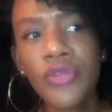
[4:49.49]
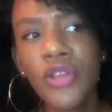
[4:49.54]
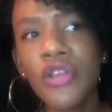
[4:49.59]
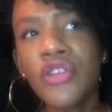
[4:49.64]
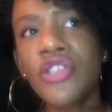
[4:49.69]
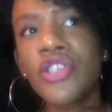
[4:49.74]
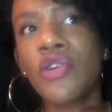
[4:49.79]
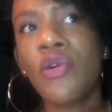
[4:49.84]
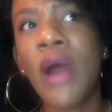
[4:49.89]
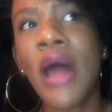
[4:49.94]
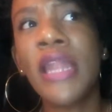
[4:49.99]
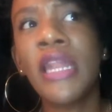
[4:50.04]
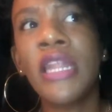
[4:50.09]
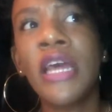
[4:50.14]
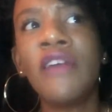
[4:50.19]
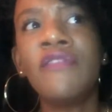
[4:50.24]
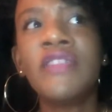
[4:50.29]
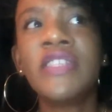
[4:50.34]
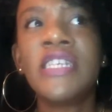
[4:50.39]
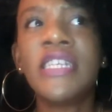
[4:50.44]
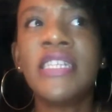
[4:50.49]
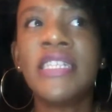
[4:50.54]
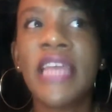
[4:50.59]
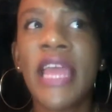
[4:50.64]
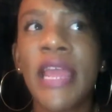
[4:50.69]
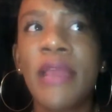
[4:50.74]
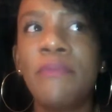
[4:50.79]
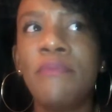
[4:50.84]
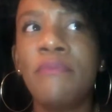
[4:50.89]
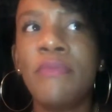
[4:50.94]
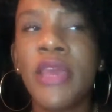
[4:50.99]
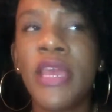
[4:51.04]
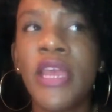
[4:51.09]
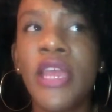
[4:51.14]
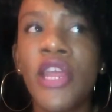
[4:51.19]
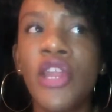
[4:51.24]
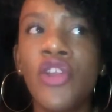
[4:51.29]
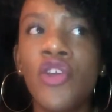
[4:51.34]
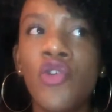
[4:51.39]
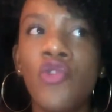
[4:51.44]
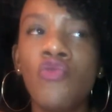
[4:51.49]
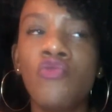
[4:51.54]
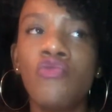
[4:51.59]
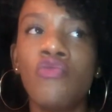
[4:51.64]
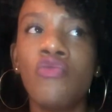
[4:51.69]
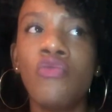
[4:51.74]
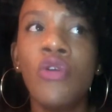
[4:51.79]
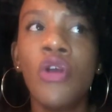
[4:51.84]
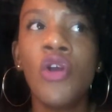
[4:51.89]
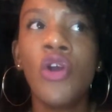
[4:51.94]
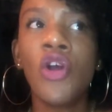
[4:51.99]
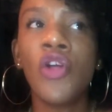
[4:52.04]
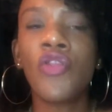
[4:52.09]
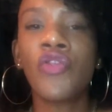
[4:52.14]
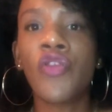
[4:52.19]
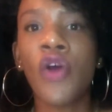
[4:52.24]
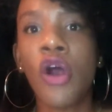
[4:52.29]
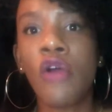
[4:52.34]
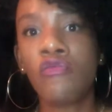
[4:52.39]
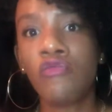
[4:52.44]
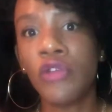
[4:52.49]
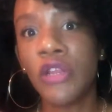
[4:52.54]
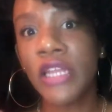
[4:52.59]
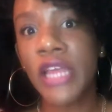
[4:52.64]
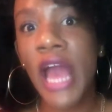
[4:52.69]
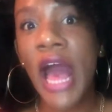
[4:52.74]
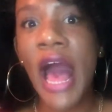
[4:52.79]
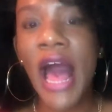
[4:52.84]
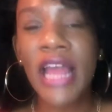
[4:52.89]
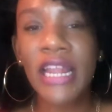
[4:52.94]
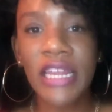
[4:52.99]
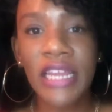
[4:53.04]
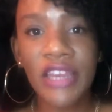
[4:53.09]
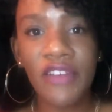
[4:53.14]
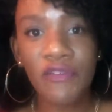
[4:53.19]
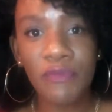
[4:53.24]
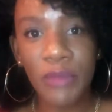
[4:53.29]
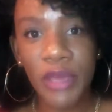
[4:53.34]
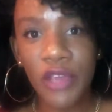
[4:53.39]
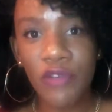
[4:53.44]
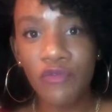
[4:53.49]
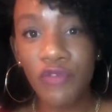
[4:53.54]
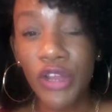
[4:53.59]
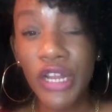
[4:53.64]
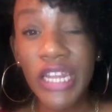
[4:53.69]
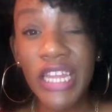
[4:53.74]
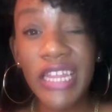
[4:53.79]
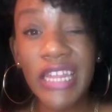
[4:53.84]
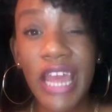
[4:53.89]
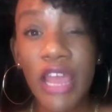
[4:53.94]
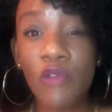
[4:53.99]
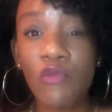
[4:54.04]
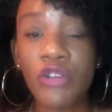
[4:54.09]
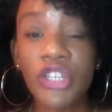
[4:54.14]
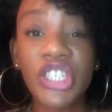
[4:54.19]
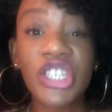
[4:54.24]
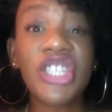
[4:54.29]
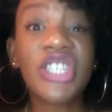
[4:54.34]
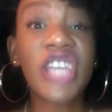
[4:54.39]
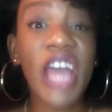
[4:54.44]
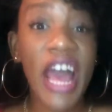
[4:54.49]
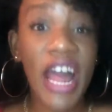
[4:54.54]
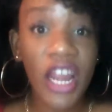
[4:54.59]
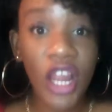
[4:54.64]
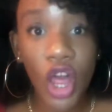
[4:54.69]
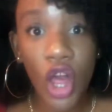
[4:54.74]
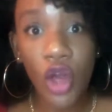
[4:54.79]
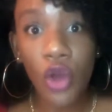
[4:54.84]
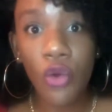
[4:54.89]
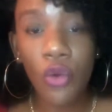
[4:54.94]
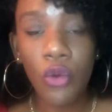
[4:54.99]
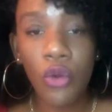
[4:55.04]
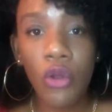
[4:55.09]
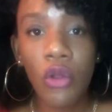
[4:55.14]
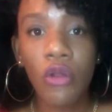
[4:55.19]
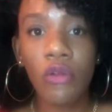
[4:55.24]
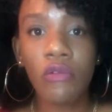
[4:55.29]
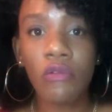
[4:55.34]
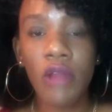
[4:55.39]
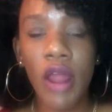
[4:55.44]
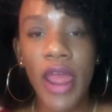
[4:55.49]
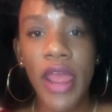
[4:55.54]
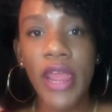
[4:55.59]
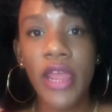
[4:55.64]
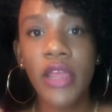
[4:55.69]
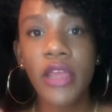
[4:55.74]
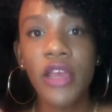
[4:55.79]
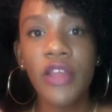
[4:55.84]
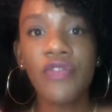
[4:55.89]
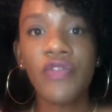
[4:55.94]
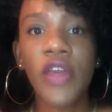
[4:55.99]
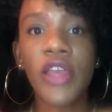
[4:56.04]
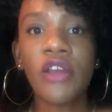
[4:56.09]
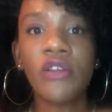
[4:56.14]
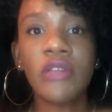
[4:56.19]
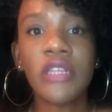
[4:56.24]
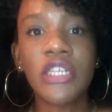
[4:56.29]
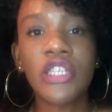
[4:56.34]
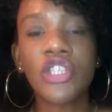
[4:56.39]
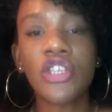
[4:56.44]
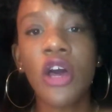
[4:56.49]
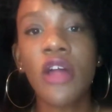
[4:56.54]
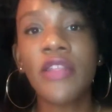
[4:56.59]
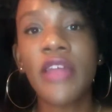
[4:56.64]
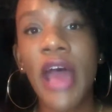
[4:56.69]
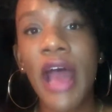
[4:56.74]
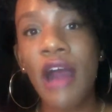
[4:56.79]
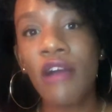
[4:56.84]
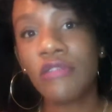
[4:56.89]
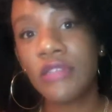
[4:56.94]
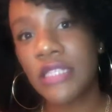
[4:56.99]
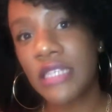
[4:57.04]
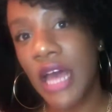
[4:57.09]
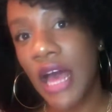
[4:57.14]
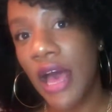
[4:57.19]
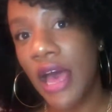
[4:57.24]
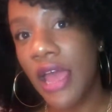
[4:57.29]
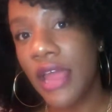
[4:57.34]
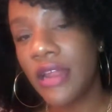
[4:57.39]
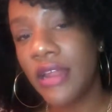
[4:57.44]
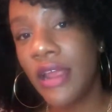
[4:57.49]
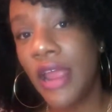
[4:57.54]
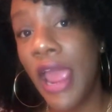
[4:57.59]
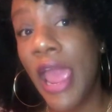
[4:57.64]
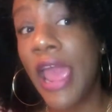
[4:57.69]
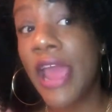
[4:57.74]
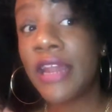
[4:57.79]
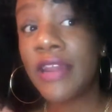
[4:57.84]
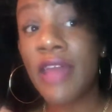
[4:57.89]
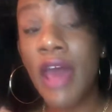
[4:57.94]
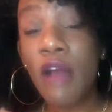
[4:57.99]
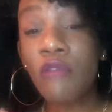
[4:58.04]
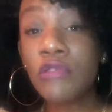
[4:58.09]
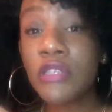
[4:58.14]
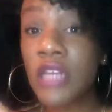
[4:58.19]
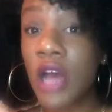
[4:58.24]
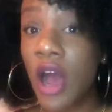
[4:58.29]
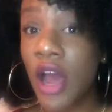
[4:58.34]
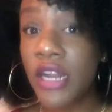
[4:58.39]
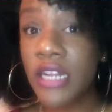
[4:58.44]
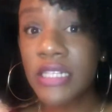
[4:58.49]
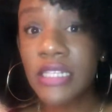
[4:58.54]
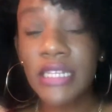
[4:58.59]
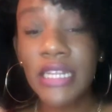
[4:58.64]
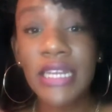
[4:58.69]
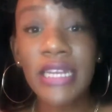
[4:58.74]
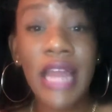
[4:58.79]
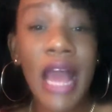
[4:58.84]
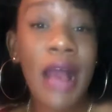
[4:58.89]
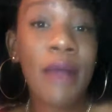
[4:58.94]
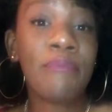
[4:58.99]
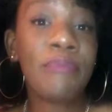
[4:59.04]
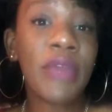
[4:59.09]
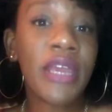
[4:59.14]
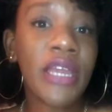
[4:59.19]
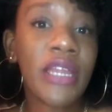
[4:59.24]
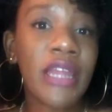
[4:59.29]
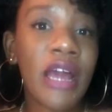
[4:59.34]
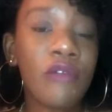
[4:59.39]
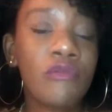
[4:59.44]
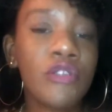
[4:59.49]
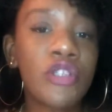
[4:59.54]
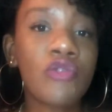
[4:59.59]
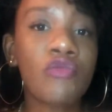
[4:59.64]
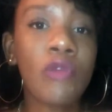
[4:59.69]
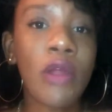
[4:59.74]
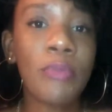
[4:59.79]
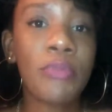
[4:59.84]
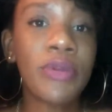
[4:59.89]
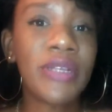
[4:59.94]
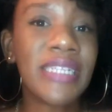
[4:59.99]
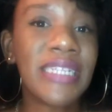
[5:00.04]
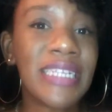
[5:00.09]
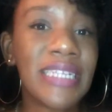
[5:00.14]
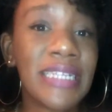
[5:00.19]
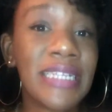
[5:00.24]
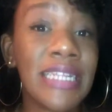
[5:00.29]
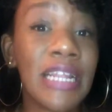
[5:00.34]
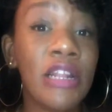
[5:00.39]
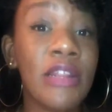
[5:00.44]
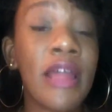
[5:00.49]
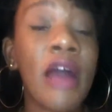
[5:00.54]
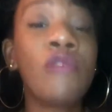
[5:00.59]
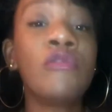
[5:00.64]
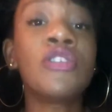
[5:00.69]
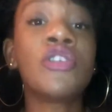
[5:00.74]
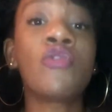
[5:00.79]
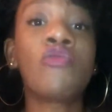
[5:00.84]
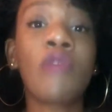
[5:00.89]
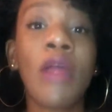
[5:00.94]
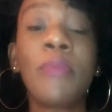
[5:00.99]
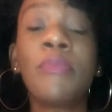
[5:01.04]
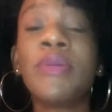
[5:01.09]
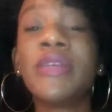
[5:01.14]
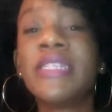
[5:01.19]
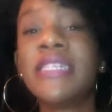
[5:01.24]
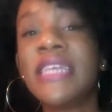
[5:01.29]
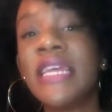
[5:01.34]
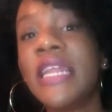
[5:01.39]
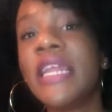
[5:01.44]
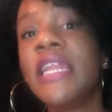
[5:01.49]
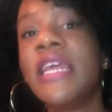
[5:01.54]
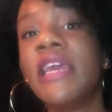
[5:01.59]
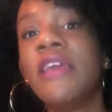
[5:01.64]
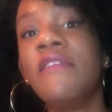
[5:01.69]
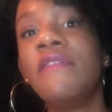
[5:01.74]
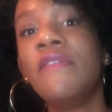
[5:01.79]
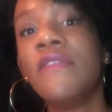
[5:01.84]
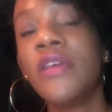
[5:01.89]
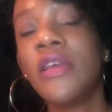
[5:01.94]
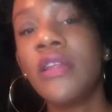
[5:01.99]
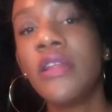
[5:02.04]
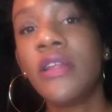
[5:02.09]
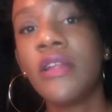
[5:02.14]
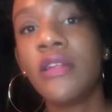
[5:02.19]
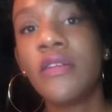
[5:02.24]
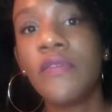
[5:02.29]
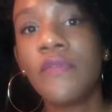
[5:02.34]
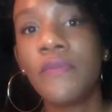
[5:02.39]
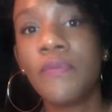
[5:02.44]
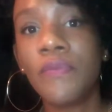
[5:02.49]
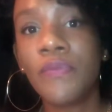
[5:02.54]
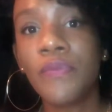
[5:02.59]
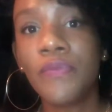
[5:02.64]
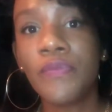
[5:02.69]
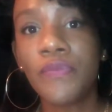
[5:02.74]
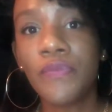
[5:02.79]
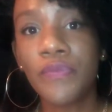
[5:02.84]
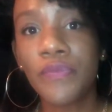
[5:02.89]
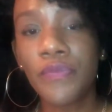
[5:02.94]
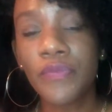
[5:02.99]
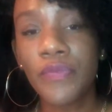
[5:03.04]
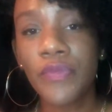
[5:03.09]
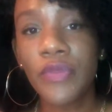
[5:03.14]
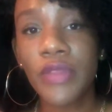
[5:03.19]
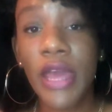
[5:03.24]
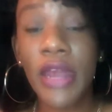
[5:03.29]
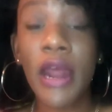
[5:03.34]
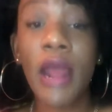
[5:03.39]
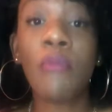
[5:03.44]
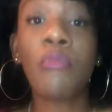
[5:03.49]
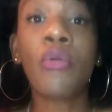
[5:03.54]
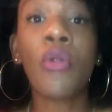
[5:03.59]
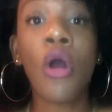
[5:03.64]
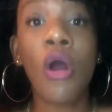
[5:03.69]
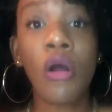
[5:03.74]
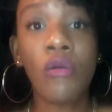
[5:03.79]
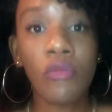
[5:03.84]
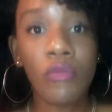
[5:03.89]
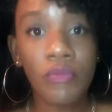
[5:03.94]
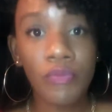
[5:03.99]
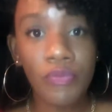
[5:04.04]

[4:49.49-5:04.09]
So I love to date men who thought really highly of me. Really, they were shallow, right? They only saw the outside. And that was honestly not me. That was a representative that I brought.